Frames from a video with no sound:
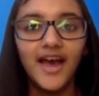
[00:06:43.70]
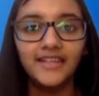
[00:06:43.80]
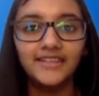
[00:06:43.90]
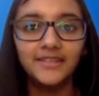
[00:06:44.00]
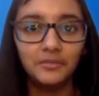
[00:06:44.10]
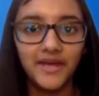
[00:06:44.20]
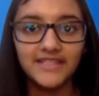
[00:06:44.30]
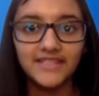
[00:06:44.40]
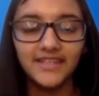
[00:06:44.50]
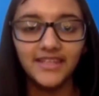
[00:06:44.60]
I think the
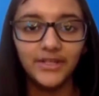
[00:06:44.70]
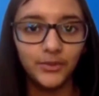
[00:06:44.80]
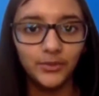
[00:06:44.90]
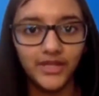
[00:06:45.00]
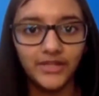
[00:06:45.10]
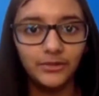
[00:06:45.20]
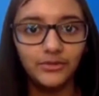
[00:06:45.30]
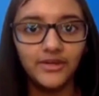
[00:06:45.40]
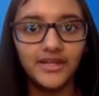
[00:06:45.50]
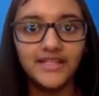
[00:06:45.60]
best thing that you can
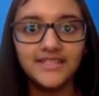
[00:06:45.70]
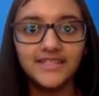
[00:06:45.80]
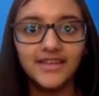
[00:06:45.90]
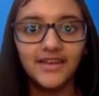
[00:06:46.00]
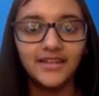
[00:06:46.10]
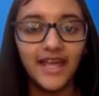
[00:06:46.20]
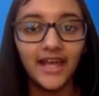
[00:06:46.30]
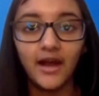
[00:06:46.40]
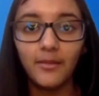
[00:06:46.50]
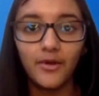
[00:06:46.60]
do is
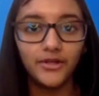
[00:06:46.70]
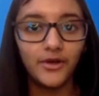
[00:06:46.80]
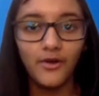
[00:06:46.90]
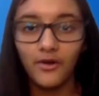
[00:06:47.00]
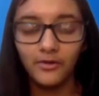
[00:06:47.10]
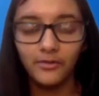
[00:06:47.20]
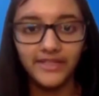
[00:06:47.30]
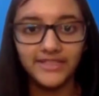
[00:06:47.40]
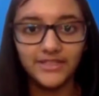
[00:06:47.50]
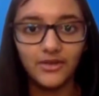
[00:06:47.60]
take up on your
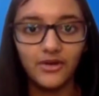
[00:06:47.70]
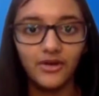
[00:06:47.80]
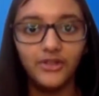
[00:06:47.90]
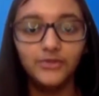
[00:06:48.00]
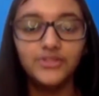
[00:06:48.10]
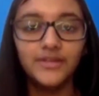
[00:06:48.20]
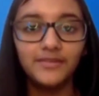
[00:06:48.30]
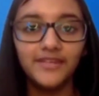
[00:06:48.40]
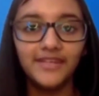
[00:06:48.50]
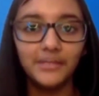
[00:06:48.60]
hobbies or do
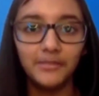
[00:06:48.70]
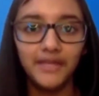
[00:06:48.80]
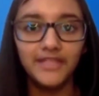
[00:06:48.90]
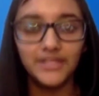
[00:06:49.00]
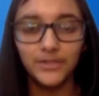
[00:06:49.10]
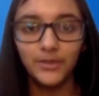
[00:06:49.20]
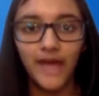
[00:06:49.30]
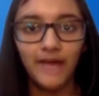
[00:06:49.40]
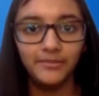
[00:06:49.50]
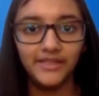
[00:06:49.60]
something that makes you
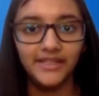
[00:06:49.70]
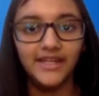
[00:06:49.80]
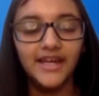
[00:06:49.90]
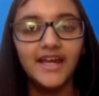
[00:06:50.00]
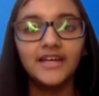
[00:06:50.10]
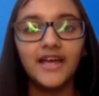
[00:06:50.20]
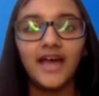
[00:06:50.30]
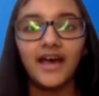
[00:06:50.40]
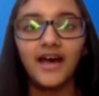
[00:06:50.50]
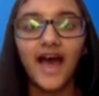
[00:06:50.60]
happy.
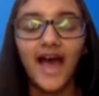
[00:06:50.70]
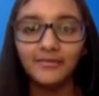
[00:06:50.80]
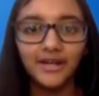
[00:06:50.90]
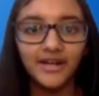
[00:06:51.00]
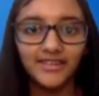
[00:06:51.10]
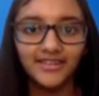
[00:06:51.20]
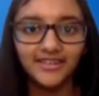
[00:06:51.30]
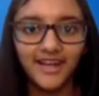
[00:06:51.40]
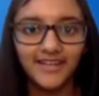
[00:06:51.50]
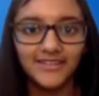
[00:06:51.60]
I am a
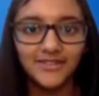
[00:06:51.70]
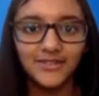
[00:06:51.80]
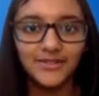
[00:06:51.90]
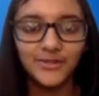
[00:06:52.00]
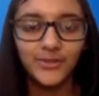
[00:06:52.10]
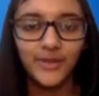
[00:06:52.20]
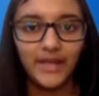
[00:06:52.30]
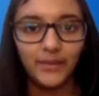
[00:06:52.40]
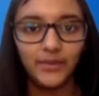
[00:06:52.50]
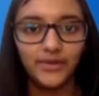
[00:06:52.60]
Kathak dancer, so
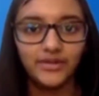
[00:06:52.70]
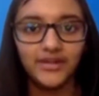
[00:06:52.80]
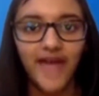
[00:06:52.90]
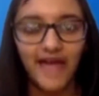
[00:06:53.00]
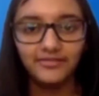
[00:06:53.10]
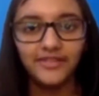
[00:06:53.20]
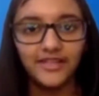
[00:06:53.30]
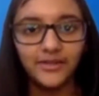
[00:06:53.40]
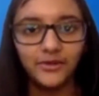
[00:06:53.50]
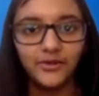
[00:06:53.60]
whenever I
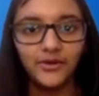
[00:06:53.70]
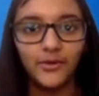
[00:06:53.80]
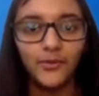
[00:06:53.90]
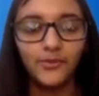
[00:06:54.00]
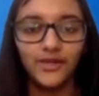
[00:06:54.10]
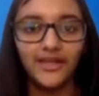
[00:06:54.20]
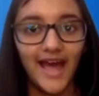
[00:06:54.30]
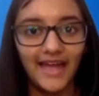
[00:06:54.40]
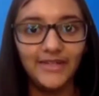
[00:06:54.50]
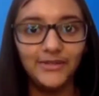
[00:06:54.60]
feel low, what
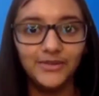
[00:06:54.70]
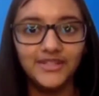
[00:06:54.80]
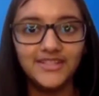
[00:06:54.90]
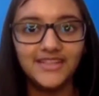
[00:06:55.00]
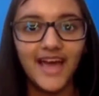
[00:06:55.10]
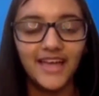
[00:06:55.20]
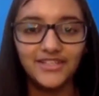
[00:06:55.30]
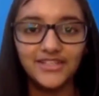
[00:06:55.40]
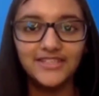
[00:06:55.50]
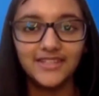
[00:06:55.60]
I do is I
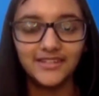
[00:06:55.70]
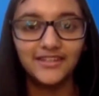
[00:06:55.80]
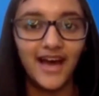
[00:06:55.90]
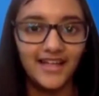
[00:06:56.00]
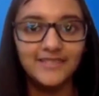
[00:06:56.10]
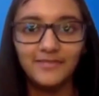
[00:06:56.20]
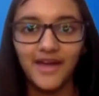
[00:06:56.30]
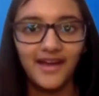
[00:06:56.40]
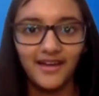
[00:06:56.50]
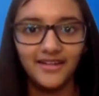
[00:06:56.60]
just dance
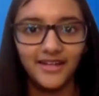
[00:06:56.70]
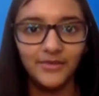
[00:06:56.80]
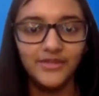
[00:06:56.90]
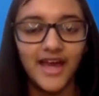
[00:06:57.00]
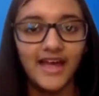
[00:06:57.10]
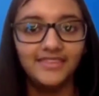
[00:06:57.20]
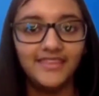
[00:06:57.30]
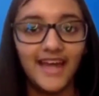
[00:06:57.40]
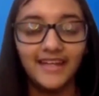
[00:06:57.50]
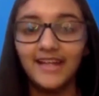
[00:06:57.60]
my heart out,
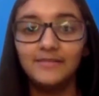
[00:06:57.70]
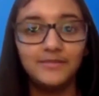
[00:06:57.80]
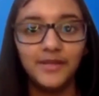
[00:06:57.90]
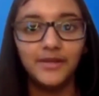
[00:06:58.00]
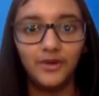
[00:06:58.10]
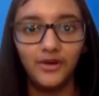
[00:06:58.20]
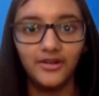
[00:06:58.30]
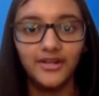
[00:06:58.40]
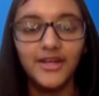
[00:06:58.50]
and that helps me a lot.